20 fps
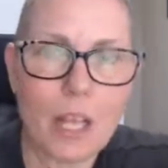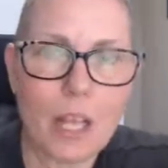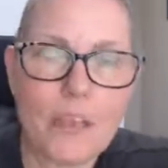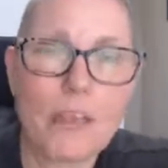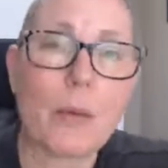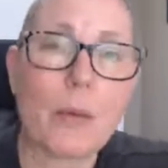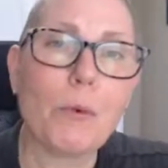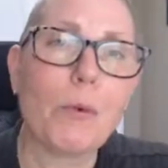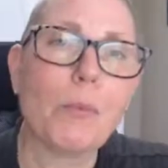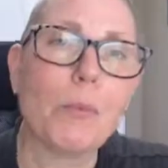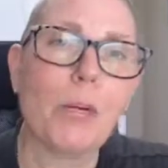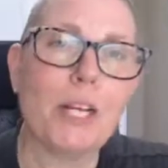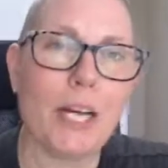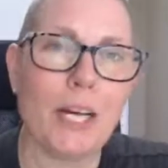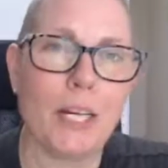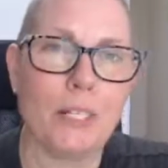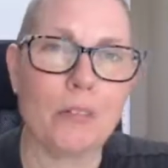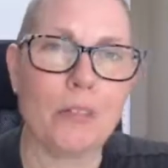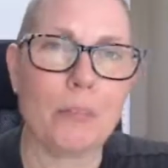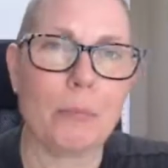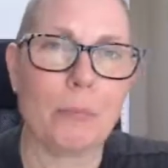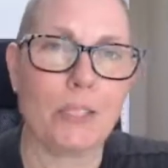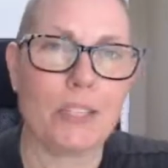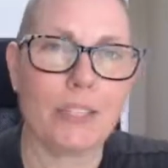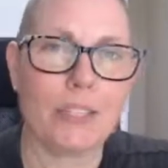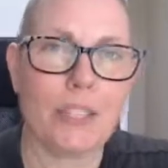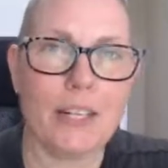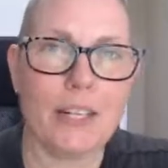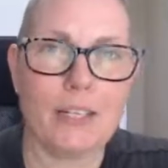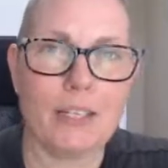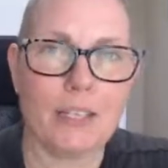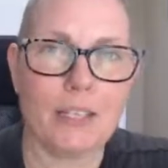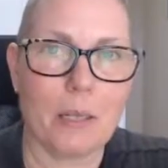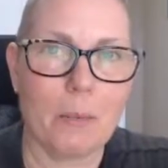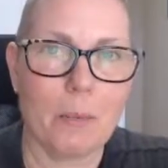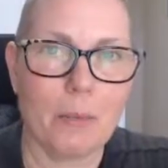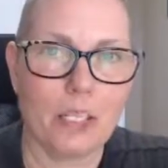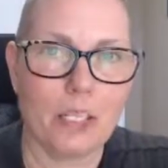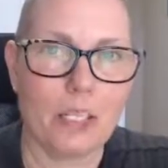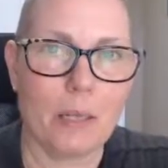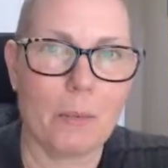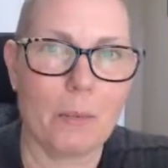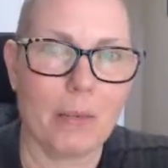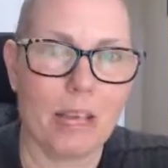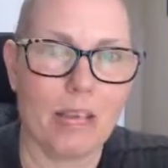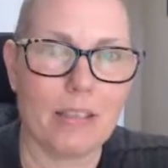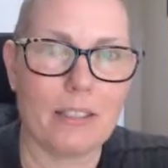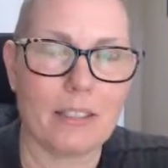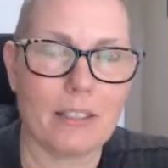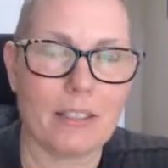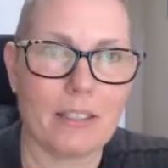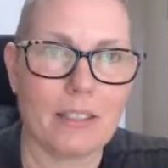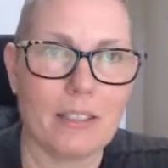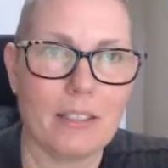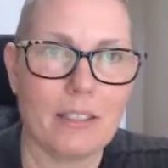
They were one hundred percent commission-based.